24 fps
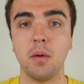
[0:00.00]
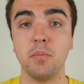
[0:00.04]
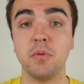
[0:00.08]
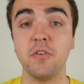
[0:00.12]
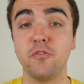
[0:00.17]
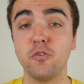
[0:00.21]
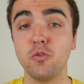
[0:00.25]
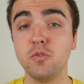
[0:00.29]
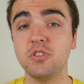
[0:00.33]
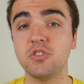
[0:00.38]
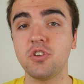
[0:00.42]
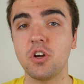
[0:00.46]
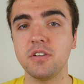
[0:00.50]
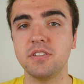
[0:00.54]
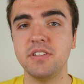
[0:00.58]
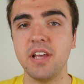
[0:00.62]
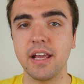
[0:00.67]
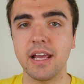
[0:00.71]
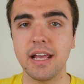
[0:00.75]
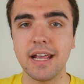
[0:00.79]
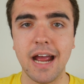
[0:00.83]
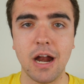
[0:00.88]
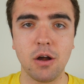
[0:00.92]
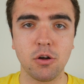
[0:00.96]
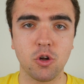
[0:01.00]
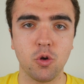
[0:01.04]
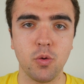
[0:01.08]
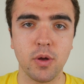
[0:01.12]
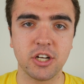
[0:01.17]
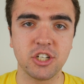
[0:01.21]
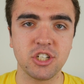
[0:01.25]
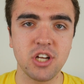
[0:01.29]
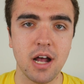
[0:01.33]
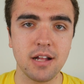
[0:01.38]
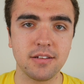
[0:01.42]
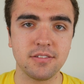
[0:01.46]
Before we start taking our
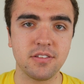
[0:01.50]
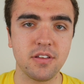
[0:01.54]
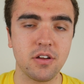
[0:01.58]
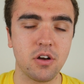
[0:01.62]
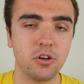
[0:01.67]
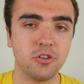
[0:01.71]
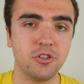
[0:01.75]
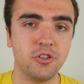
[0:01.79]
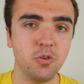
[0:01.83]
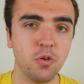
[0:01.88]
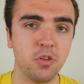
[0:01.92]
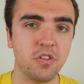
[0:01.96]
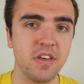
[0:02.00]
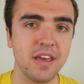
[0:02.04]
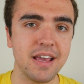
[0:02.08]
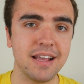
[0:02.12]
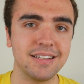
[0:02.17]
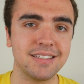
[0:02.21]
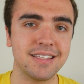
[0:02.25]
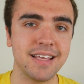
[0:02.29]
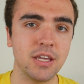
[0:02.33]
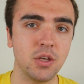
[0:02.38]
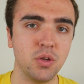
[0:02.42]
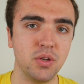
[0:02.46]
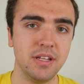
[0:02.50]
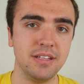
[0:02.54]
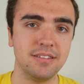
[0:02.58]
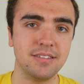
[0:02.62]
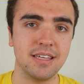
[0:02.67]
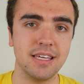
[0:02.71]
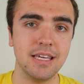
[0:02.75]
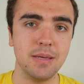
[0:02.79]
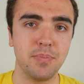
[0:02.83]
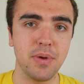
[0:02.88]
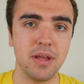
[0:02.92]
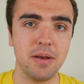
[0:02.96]
quick shots, there are two things that you need to
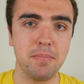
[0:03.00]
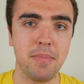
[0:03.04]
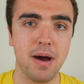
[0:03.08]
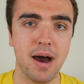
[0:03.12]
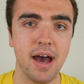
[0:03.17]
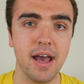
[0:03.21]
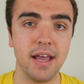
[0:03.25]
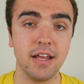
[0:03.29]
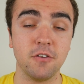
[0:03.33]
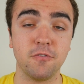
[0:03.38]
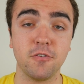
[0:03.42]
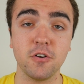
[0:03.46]
keep in mind.